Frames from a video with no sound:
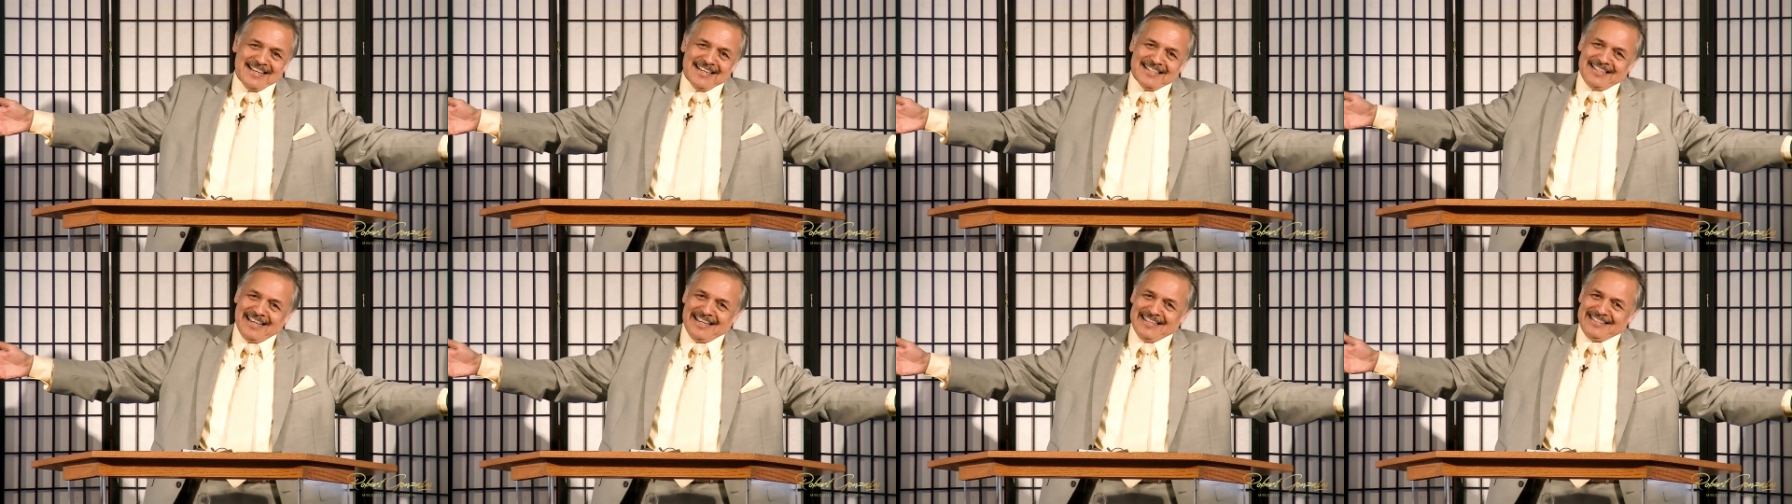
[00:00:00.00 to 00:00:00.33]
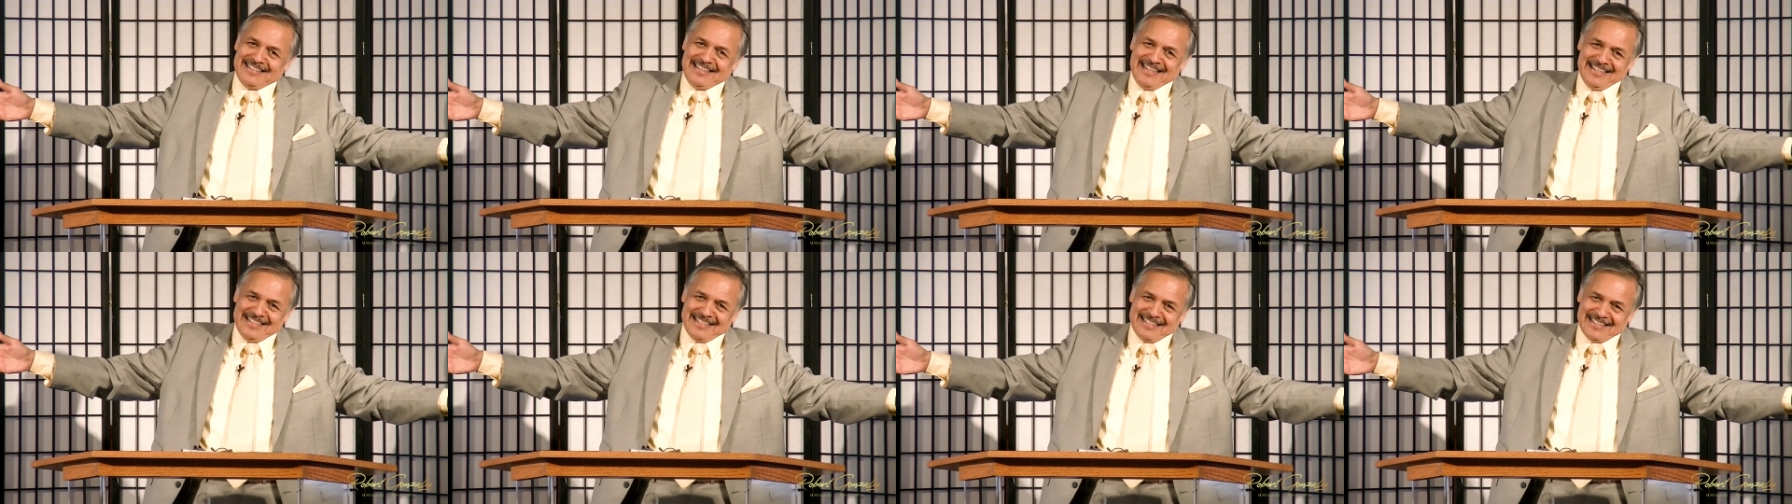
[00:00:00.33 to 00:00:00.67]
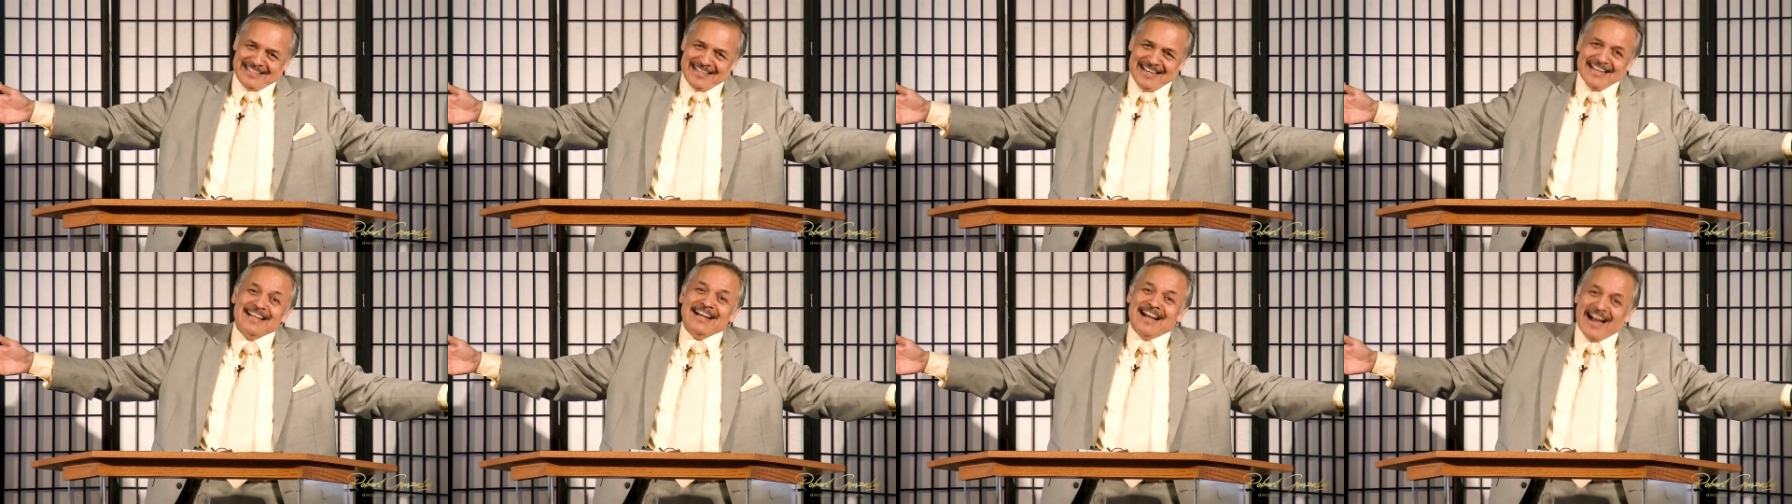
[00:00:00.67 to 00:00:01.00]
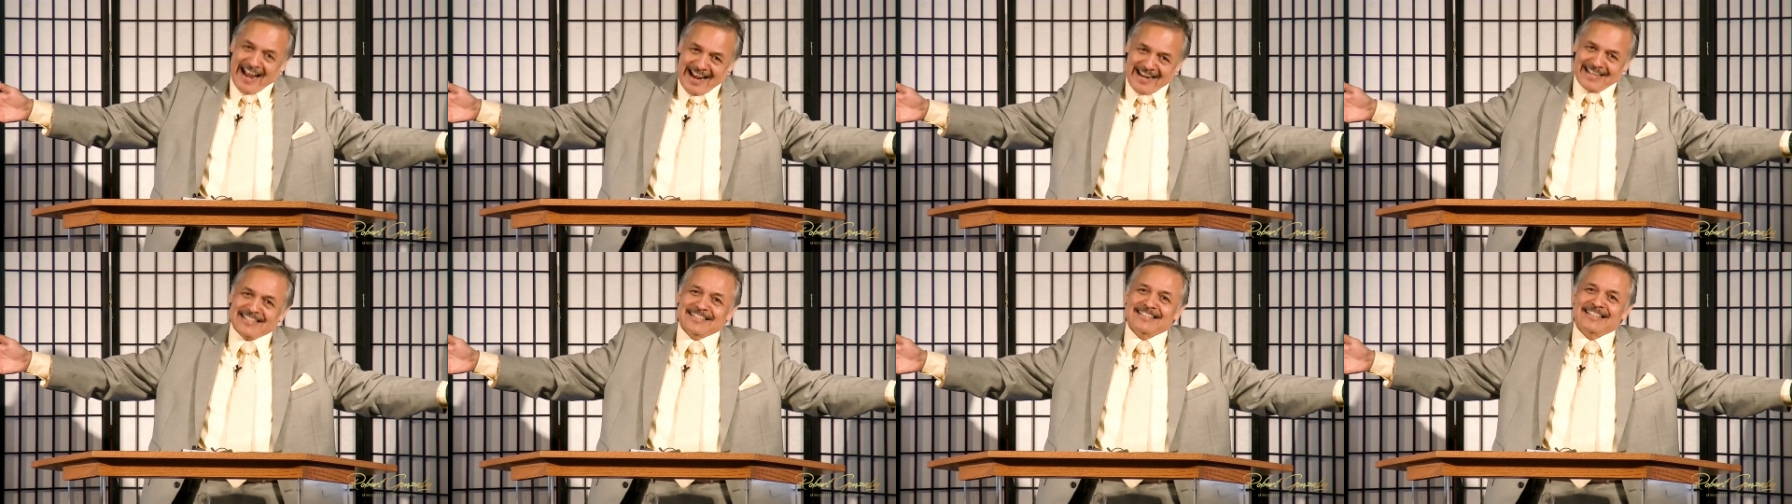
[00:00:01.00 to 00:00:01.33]
Say, Jesus,
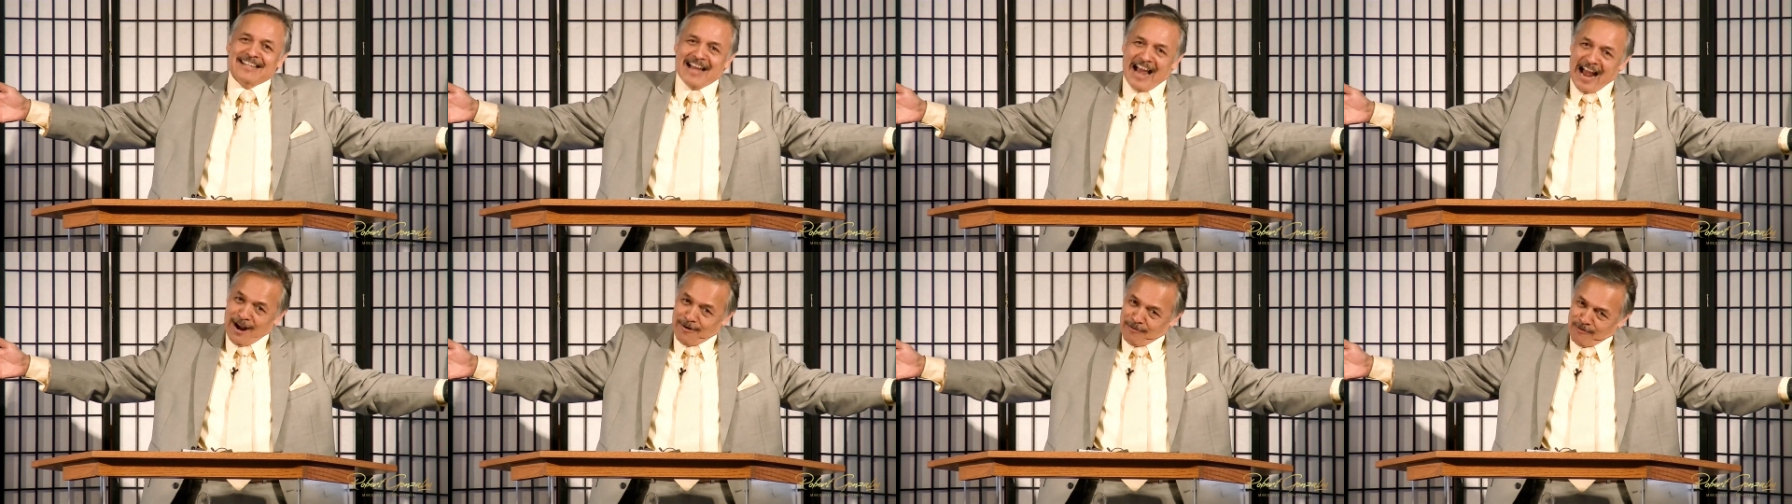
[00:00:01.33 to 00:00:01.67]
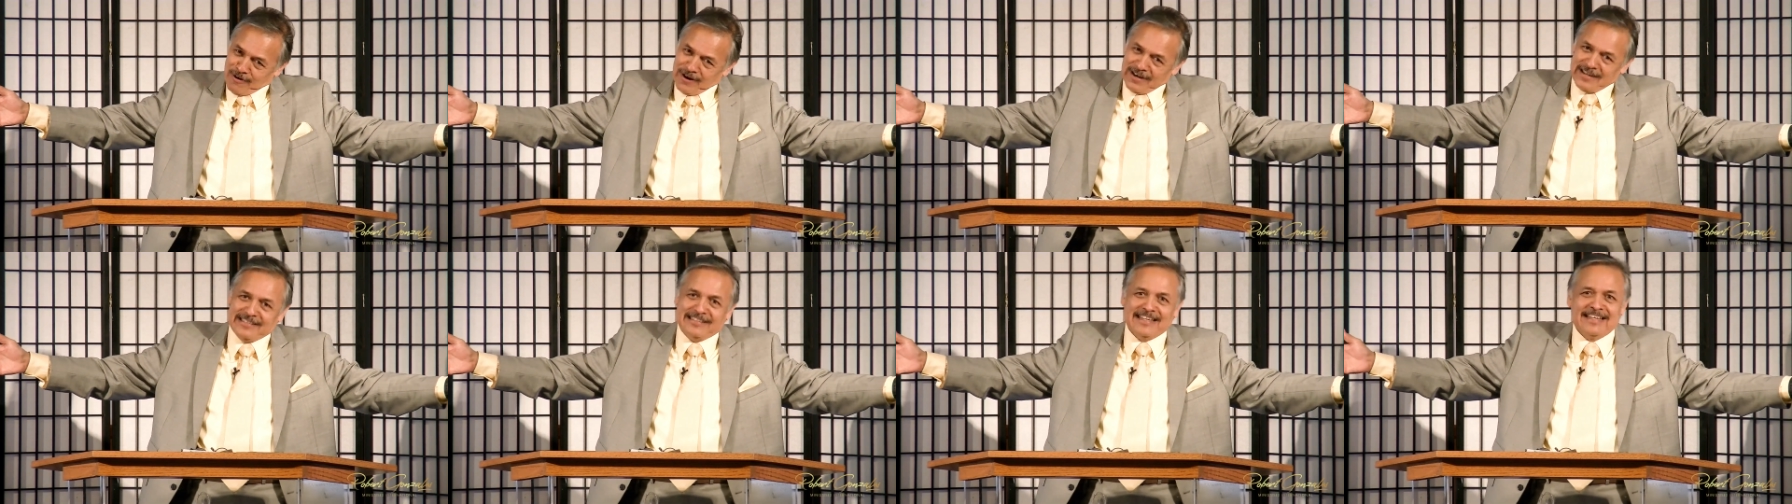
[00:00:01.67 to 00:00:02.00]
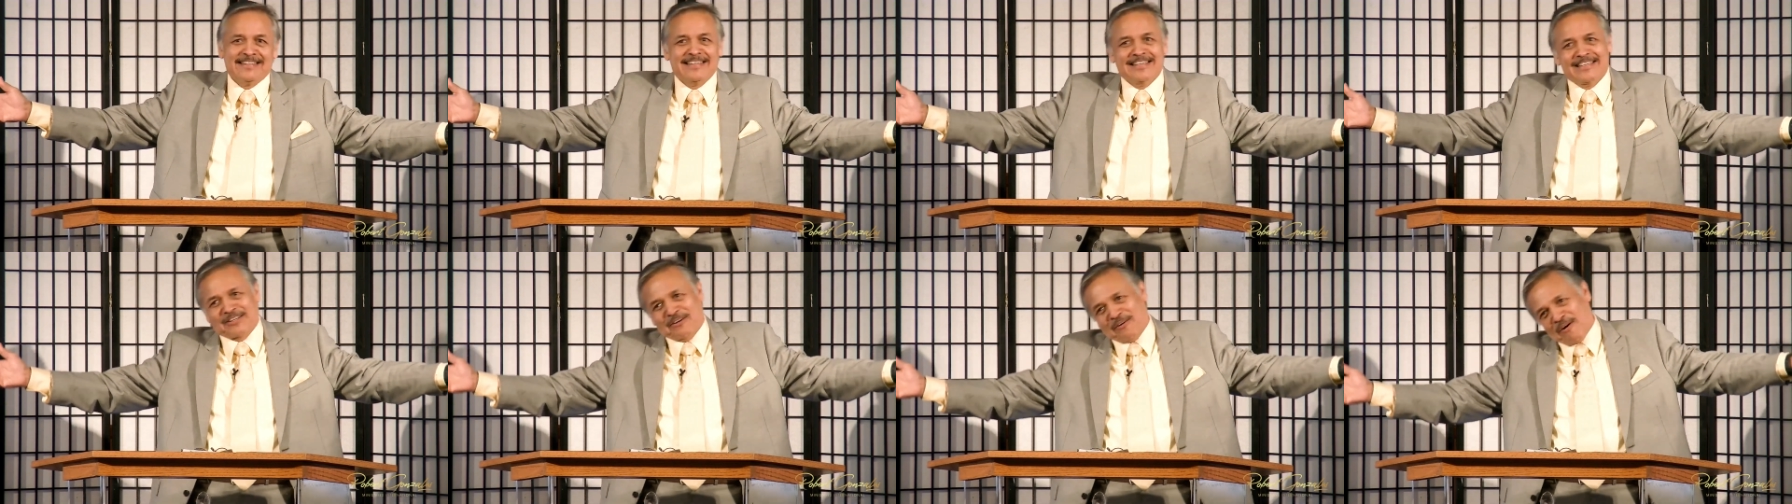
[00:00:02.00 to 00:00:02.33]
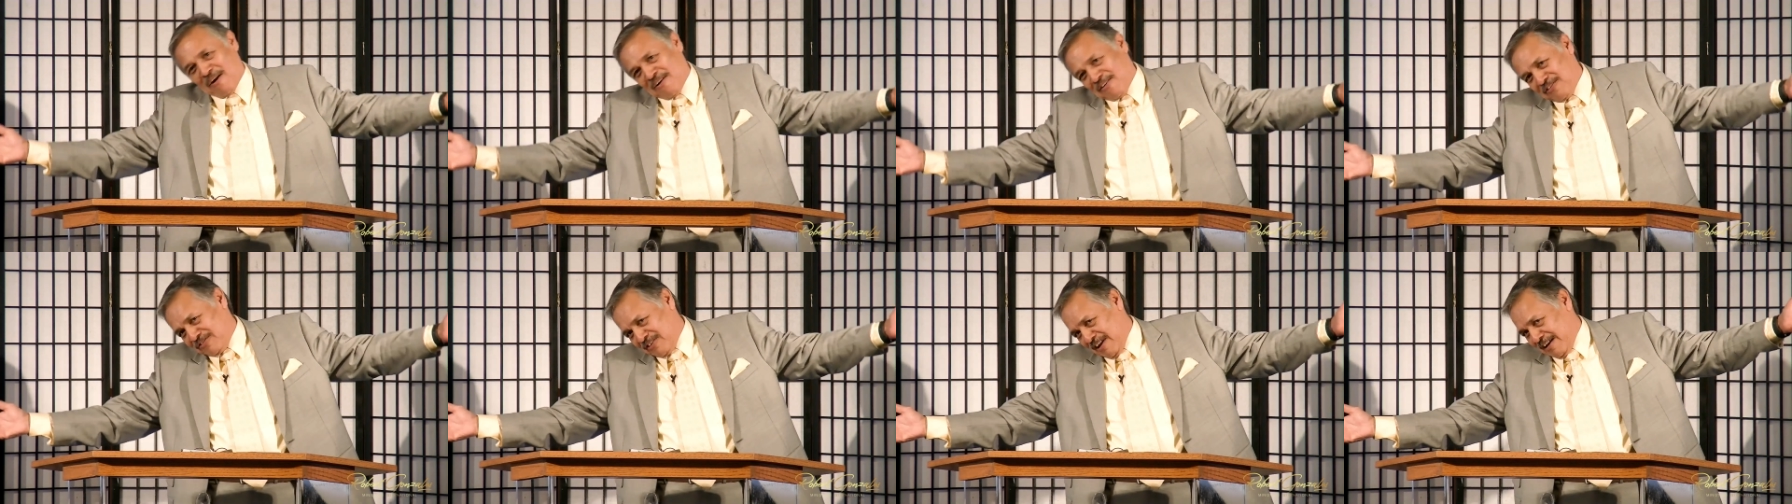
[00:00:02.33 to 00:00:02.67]
I'm ready to take these
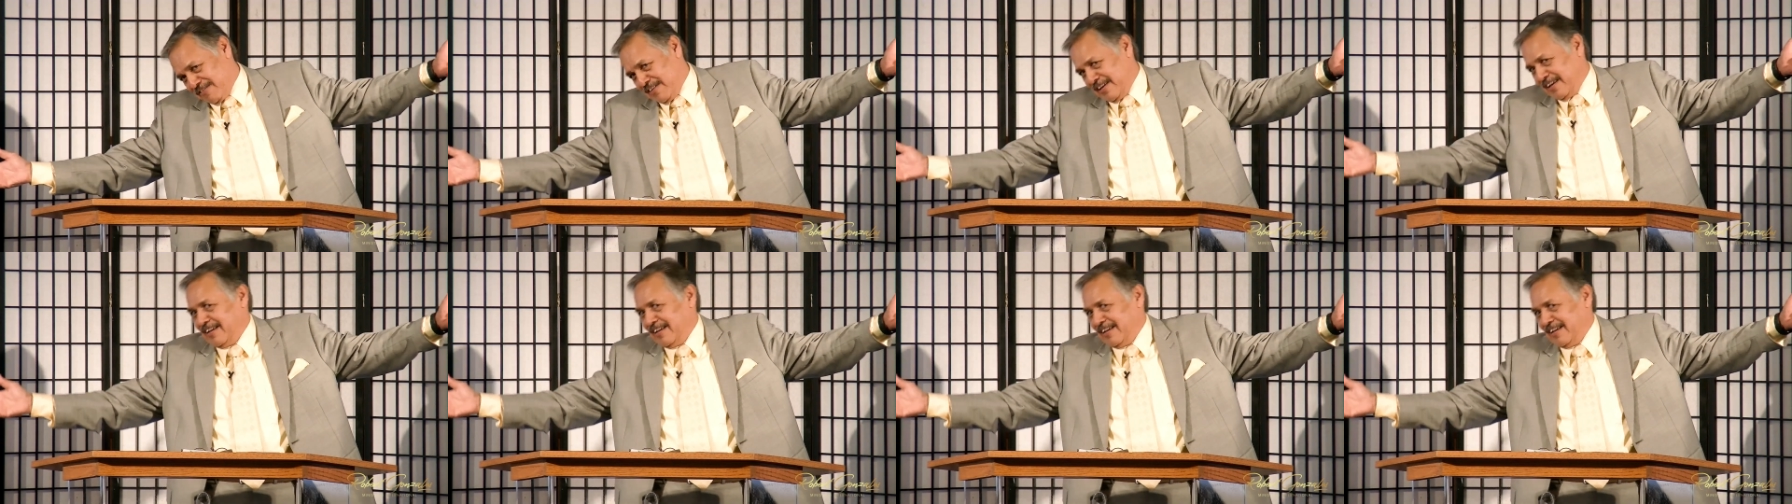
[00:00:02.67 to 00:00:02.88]
crowns off.